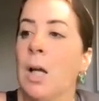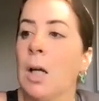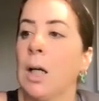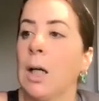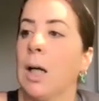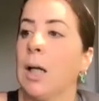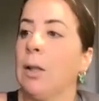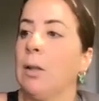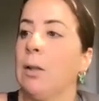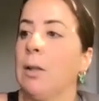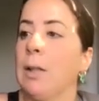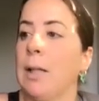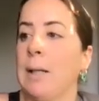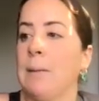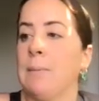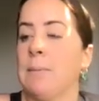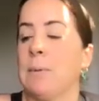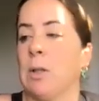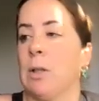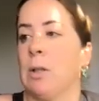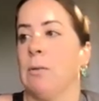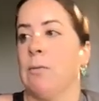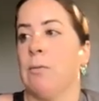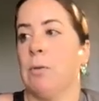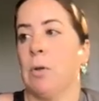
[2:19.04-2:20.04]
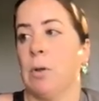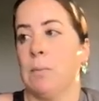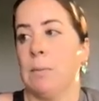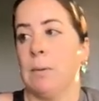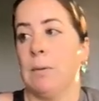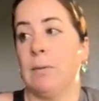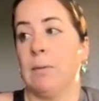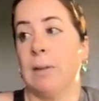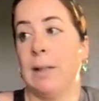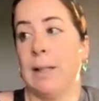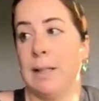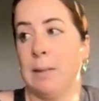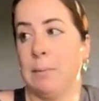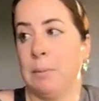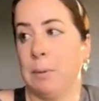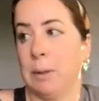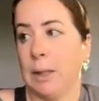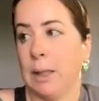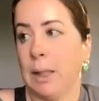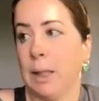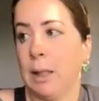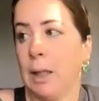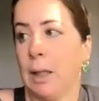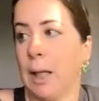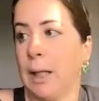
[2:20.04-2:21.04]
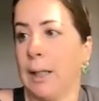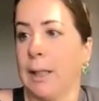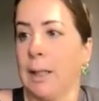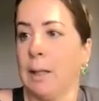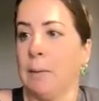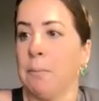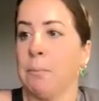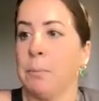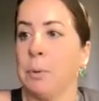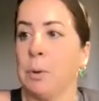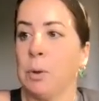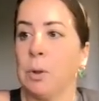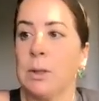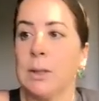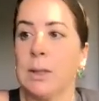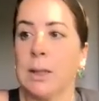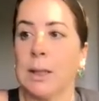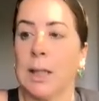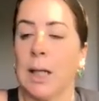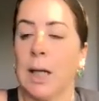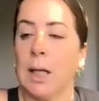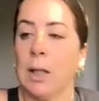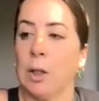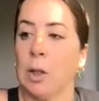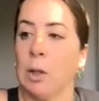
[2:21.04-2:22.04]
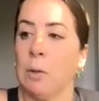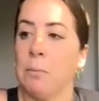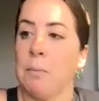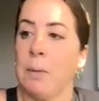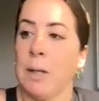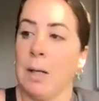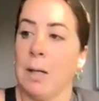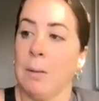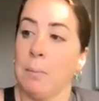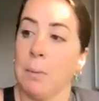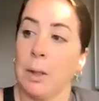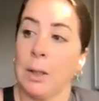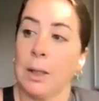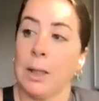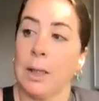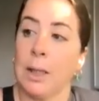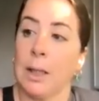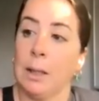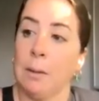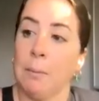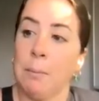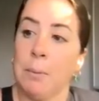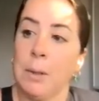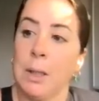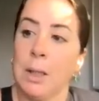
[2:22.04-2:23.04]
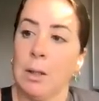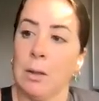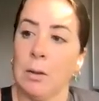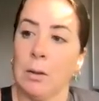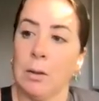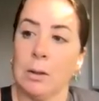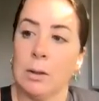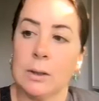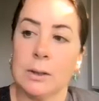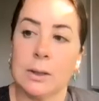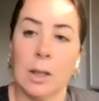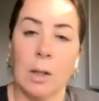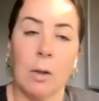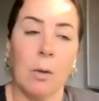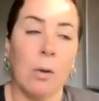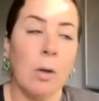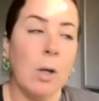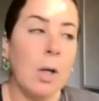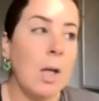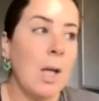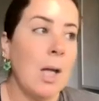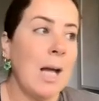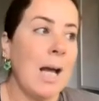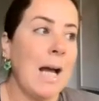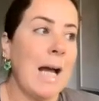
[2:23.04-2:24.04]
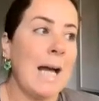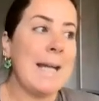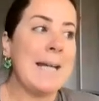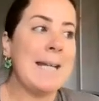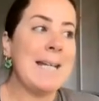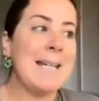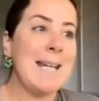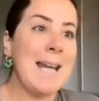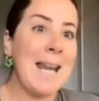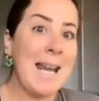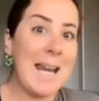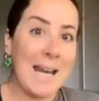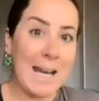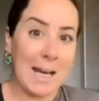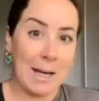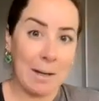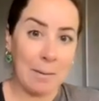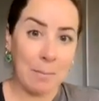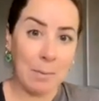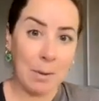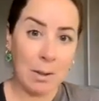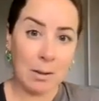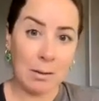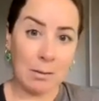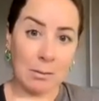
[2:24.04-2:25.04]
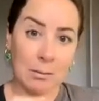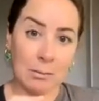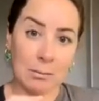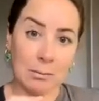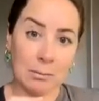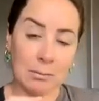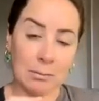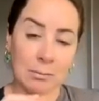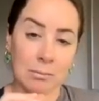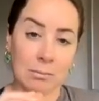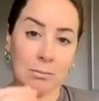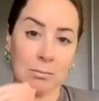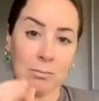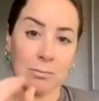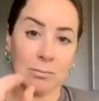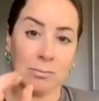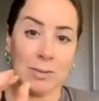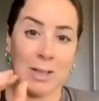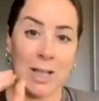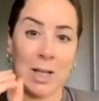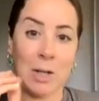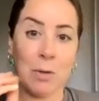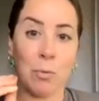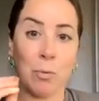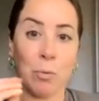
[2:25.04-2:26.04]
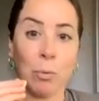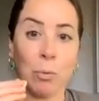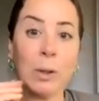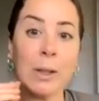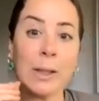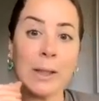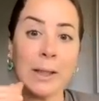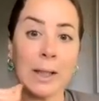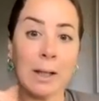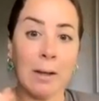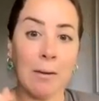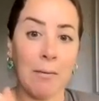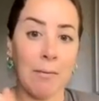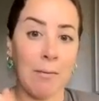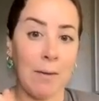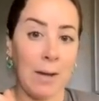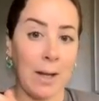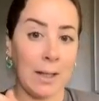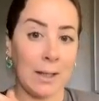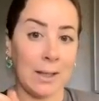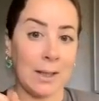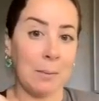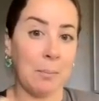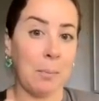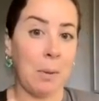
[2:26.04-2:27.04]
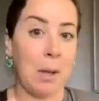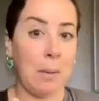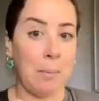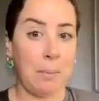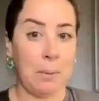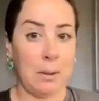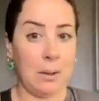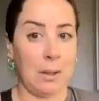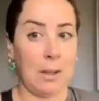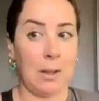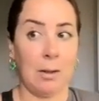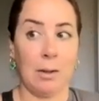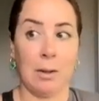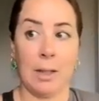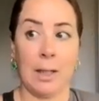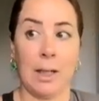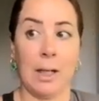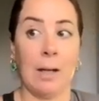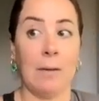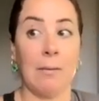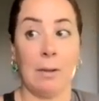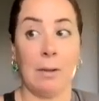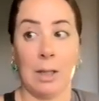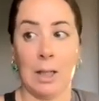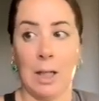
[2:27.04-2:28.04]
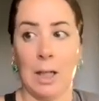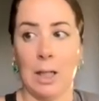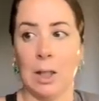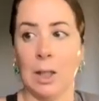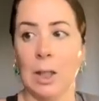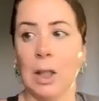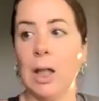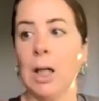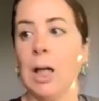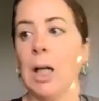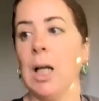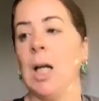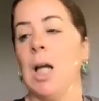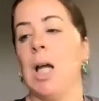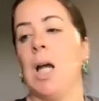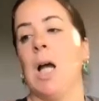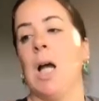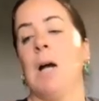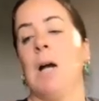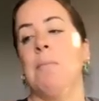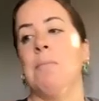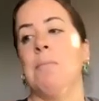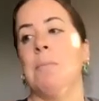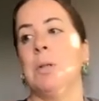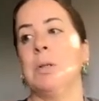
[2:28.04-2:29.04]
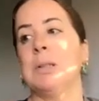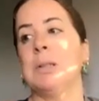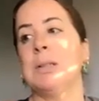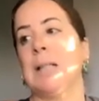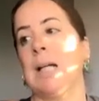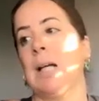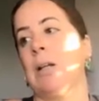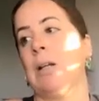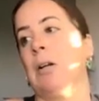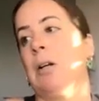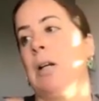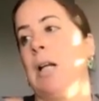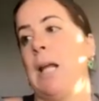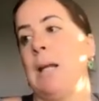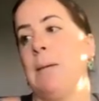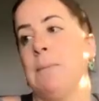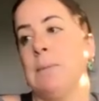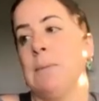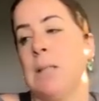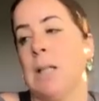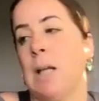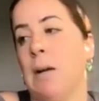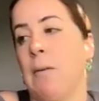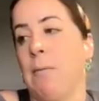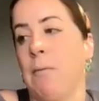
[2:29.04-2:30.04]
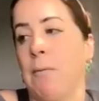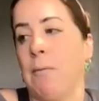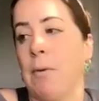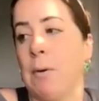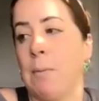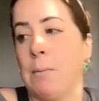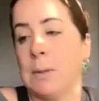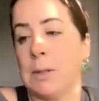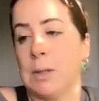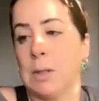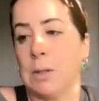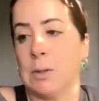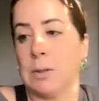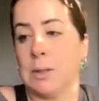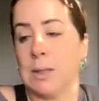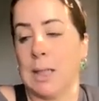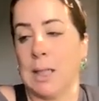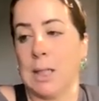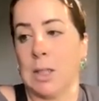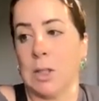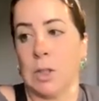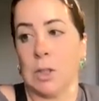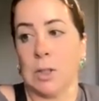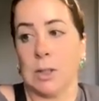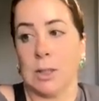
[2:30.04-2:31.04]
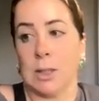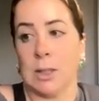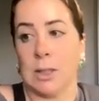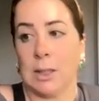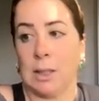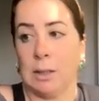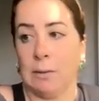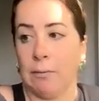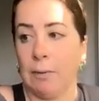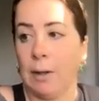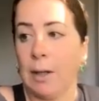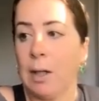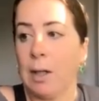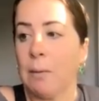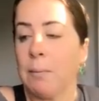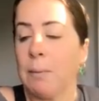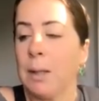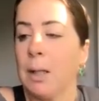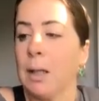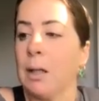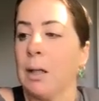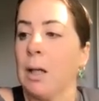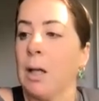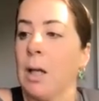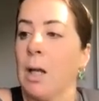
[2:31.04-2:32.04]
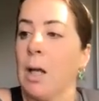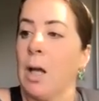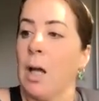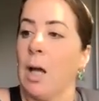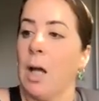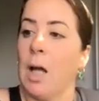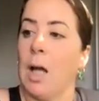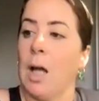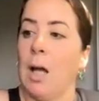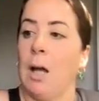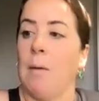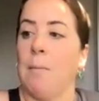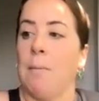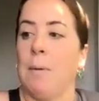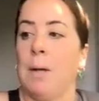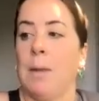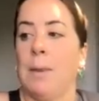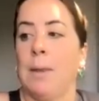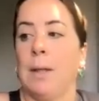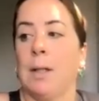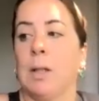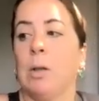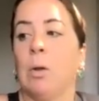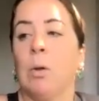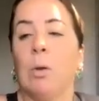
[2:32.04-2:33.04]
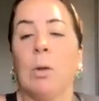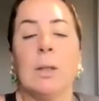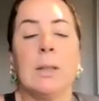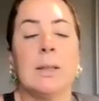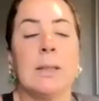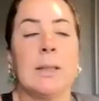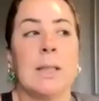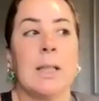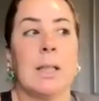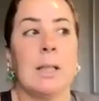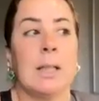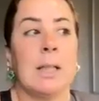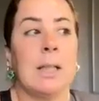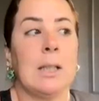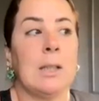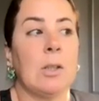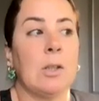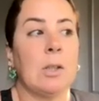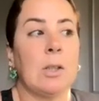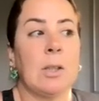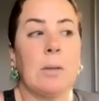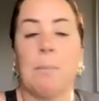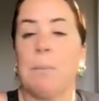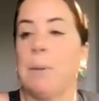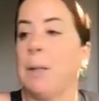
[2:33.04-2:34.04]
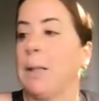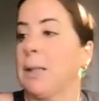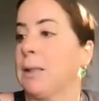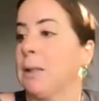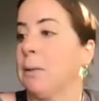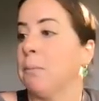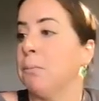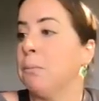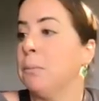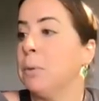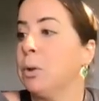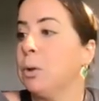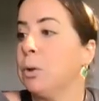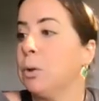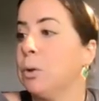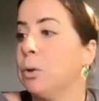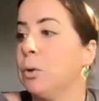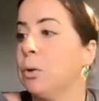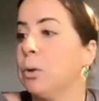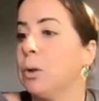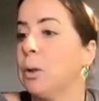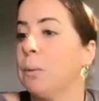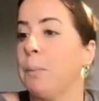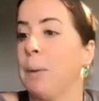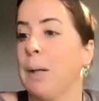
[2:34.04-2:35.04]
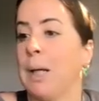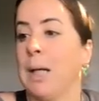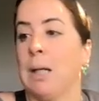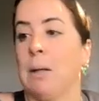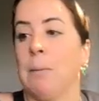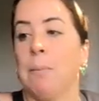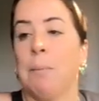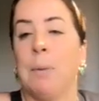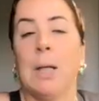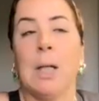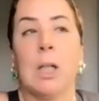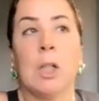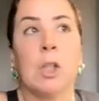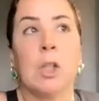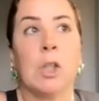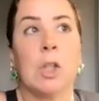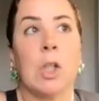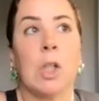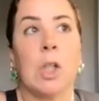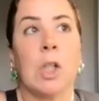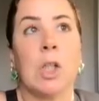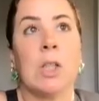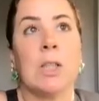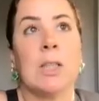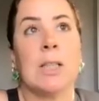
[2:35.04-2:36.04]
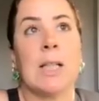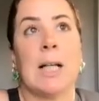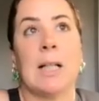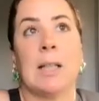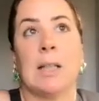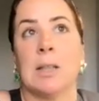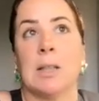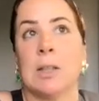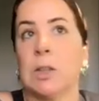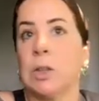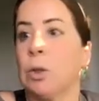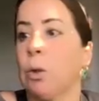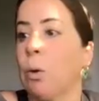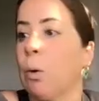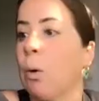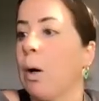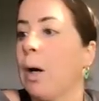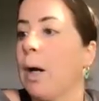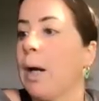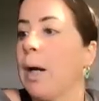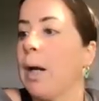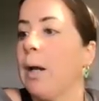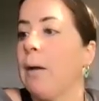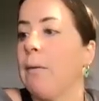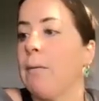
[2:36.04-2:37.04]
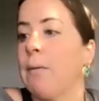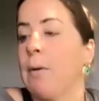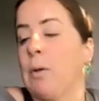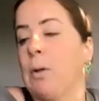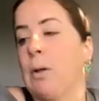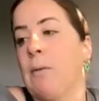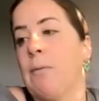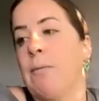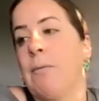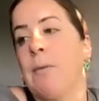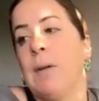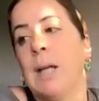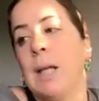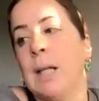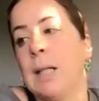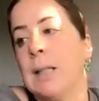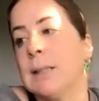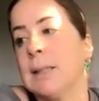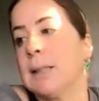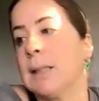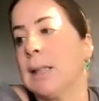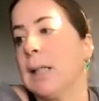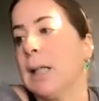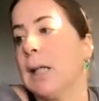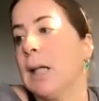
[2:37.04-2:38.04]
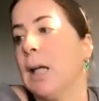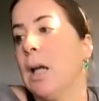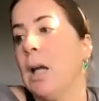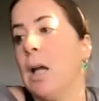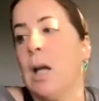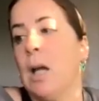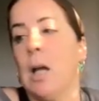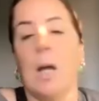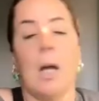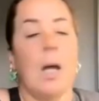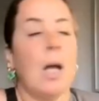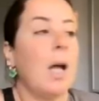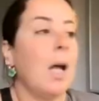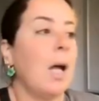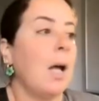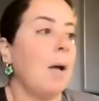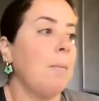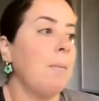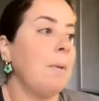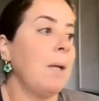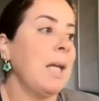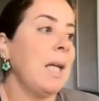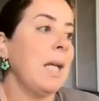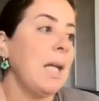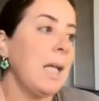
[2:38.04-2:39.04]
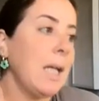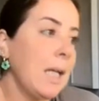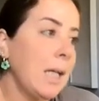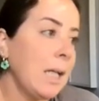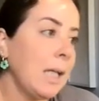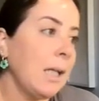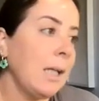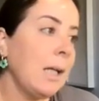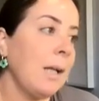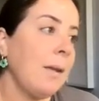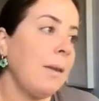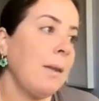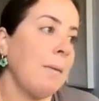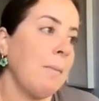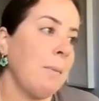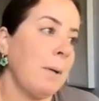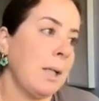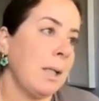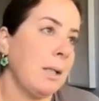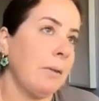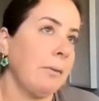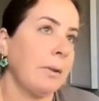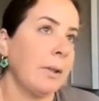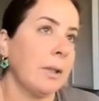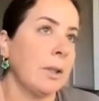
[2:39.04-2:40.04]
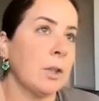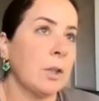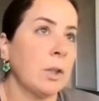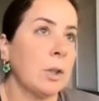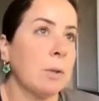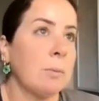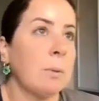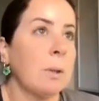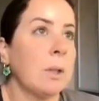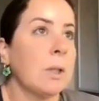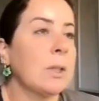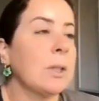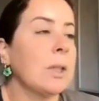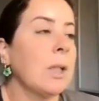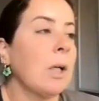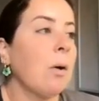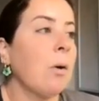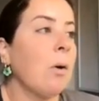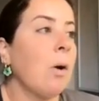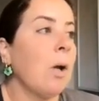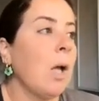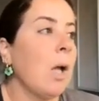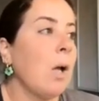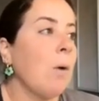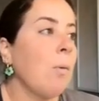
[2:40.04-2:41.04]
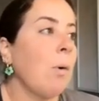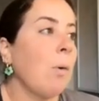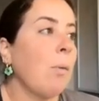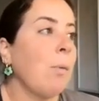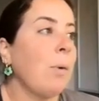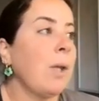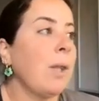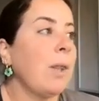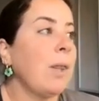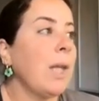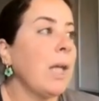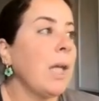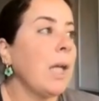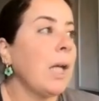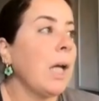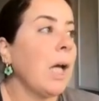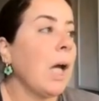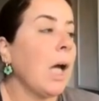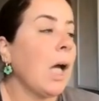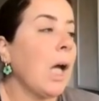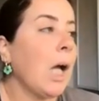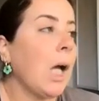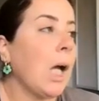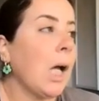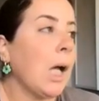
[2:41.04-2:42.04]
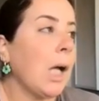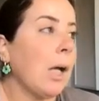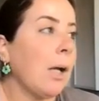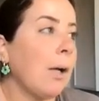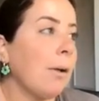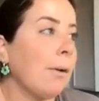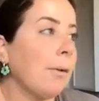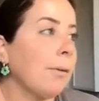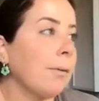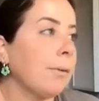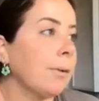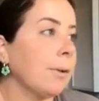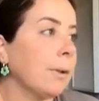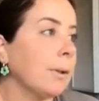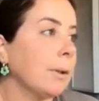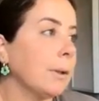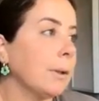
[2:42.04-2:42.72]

Color names are a form of labeling and can boost a color marketing appeal. So a name can really affect the popularity of color. Most color names come from associations in the environment, and the goal is to either depict a mood, paint a picture, tell a story, evoke a fantasy in the mind of a consumer. So when we think of,